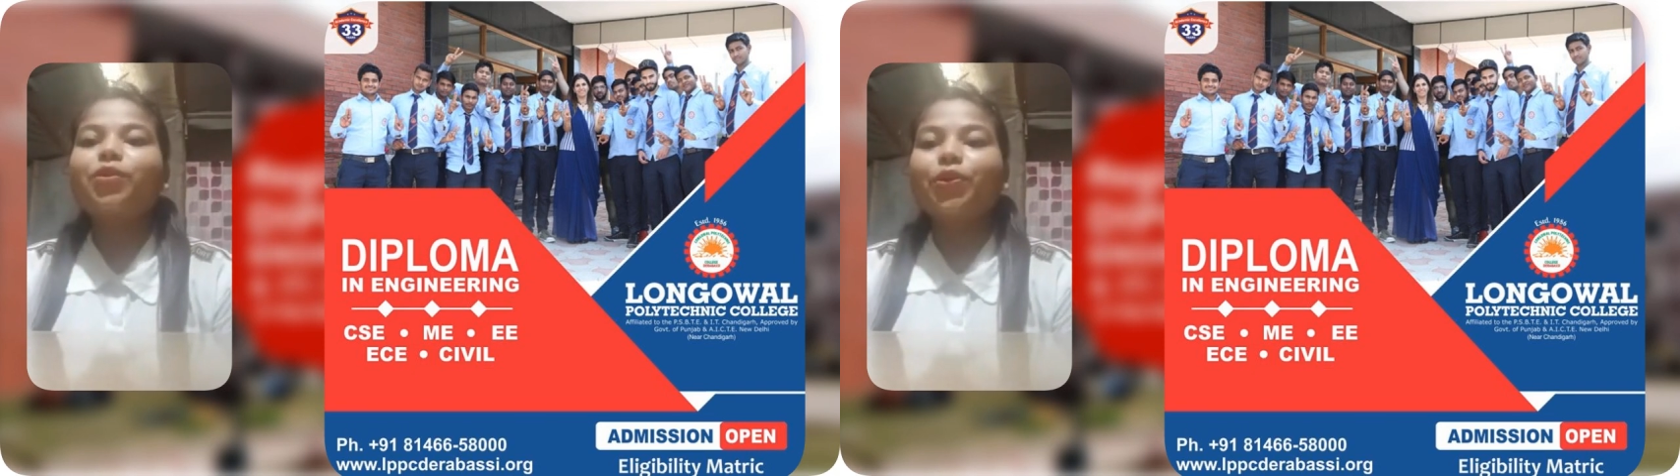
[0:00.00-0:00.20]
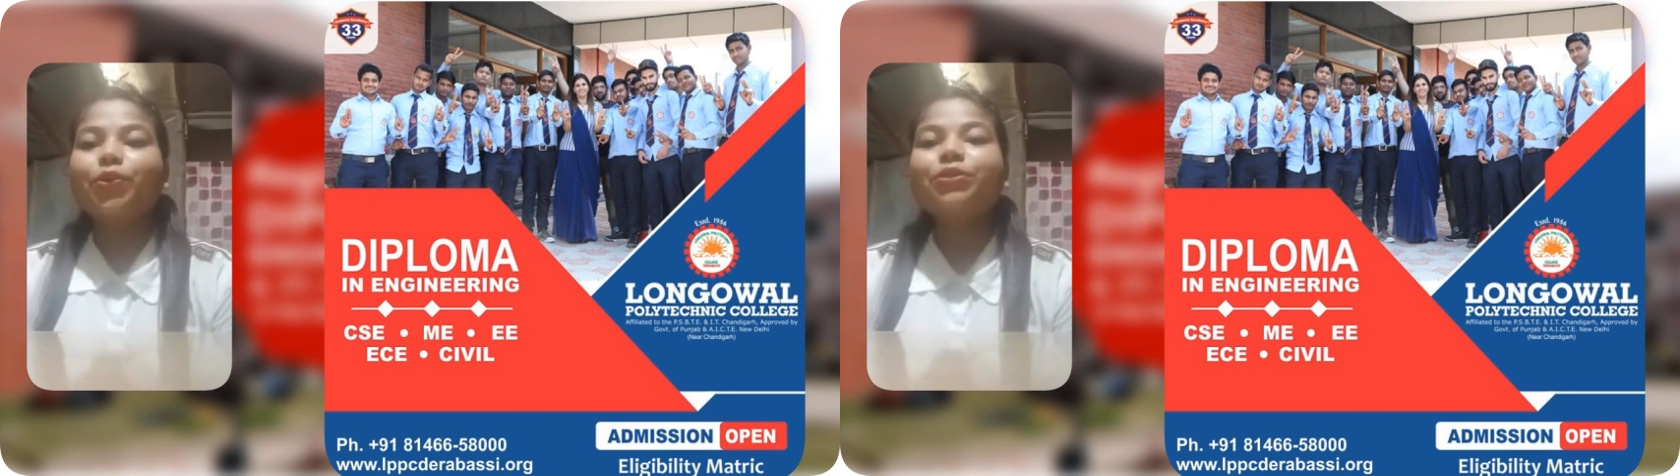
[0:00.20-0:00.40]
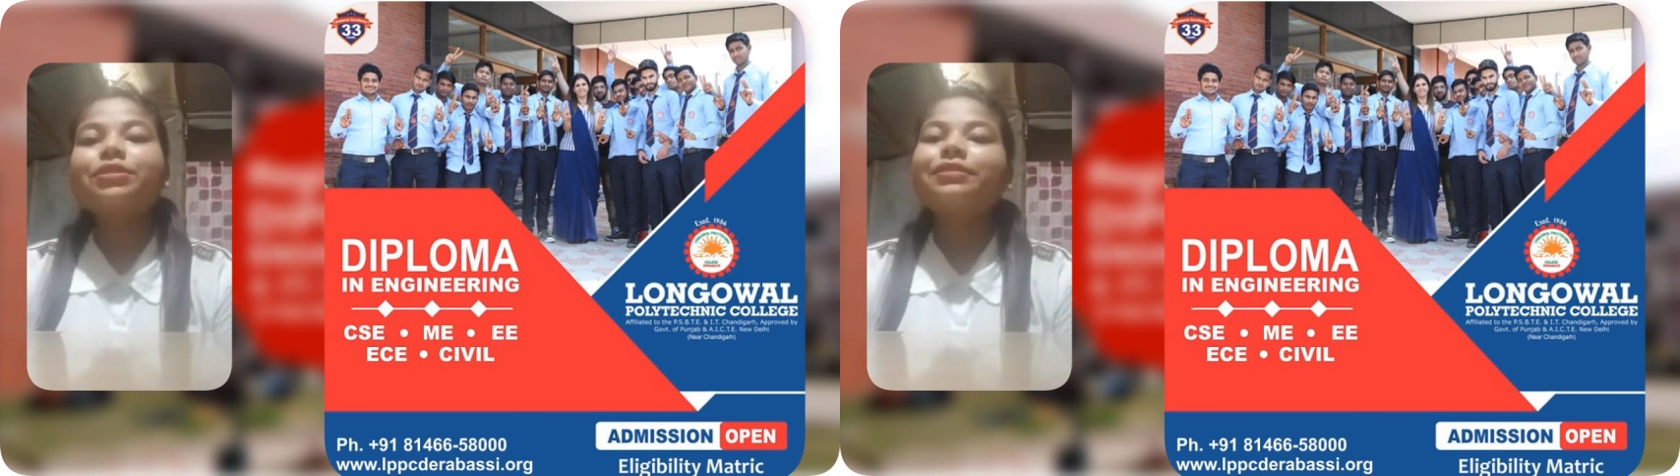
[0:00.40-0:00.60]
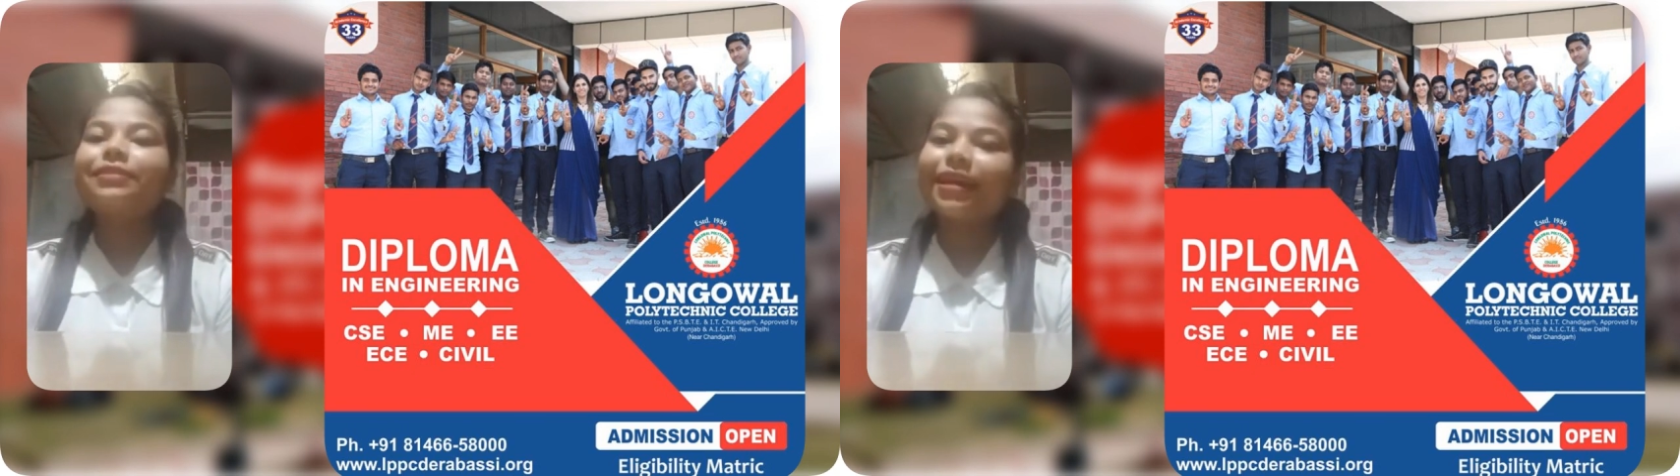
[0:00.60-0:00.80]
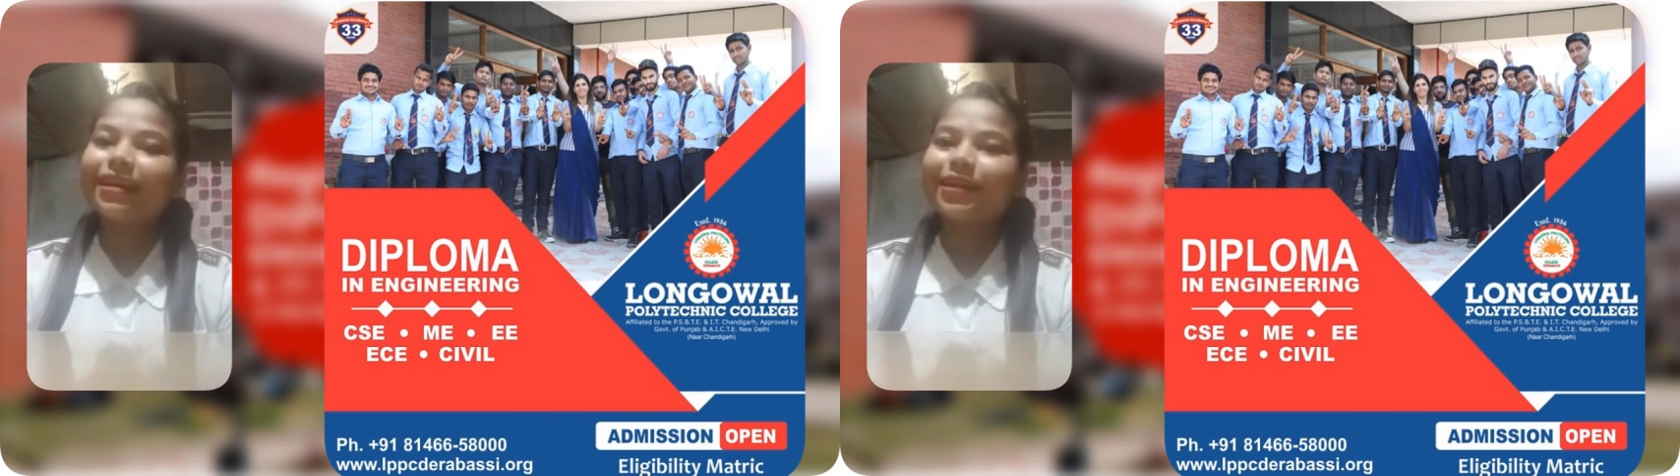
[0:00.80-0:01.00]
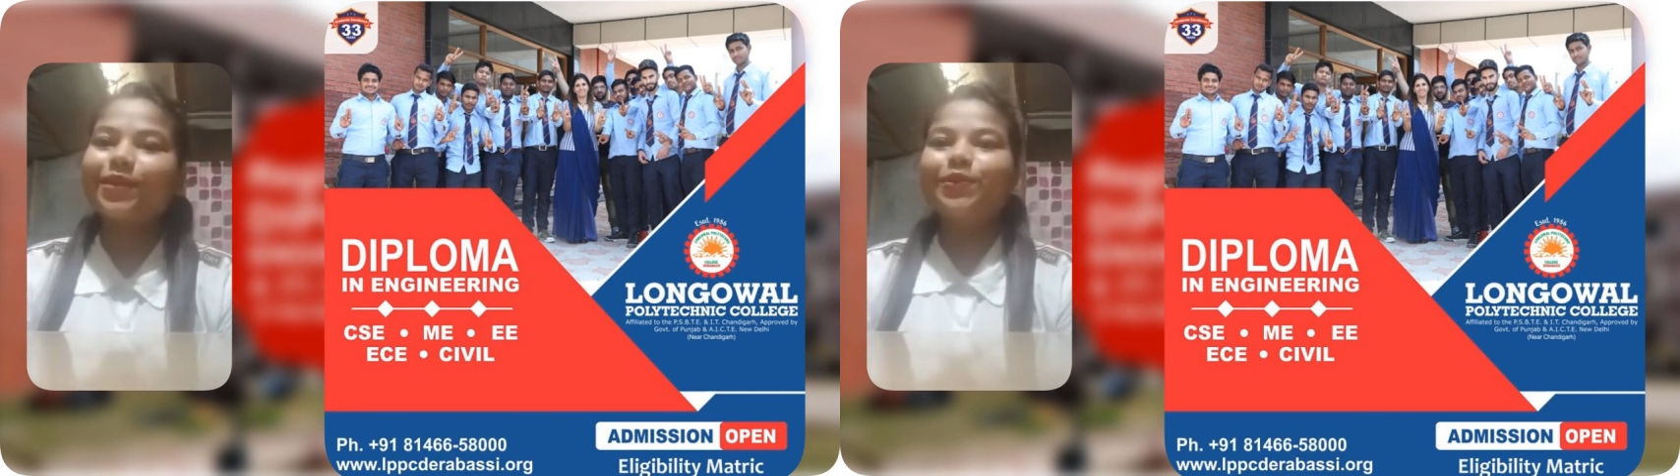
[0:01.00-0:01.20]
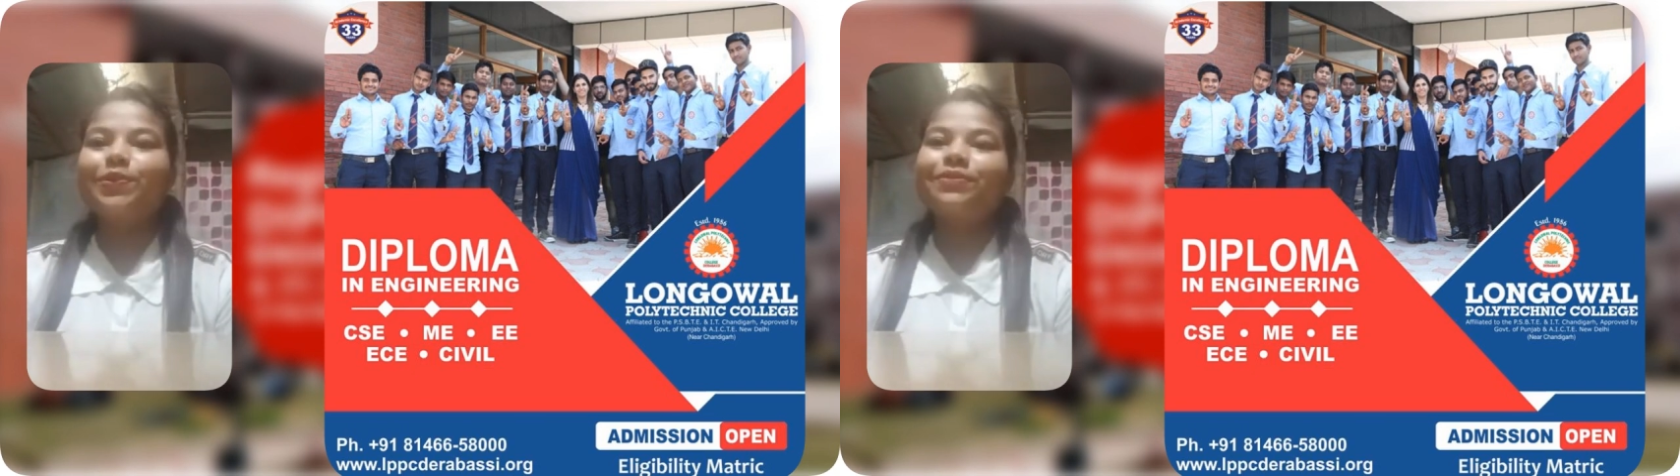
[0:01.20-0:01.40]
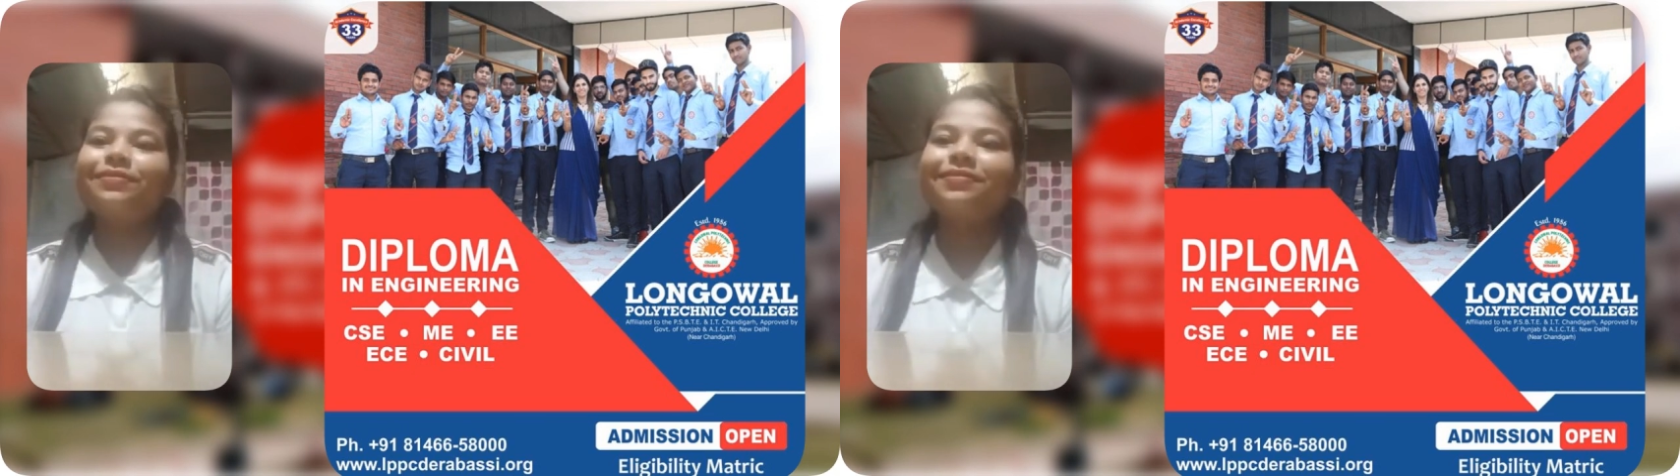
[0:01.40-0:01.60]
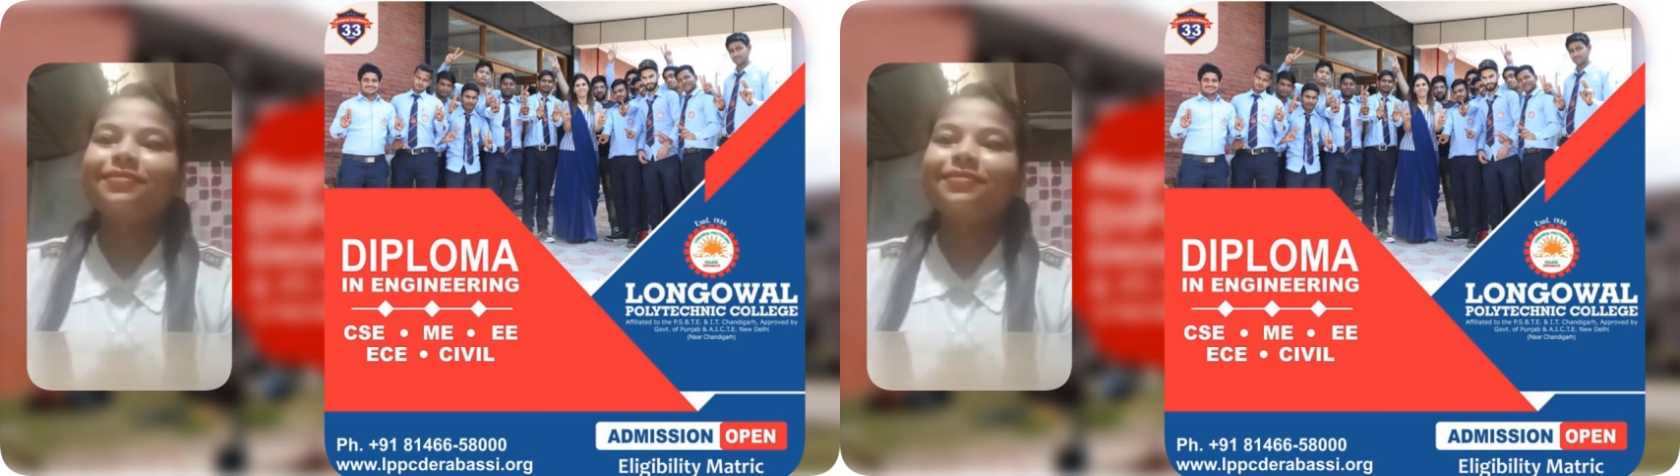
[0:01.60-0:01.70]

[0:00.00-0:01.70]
to you. Thank you.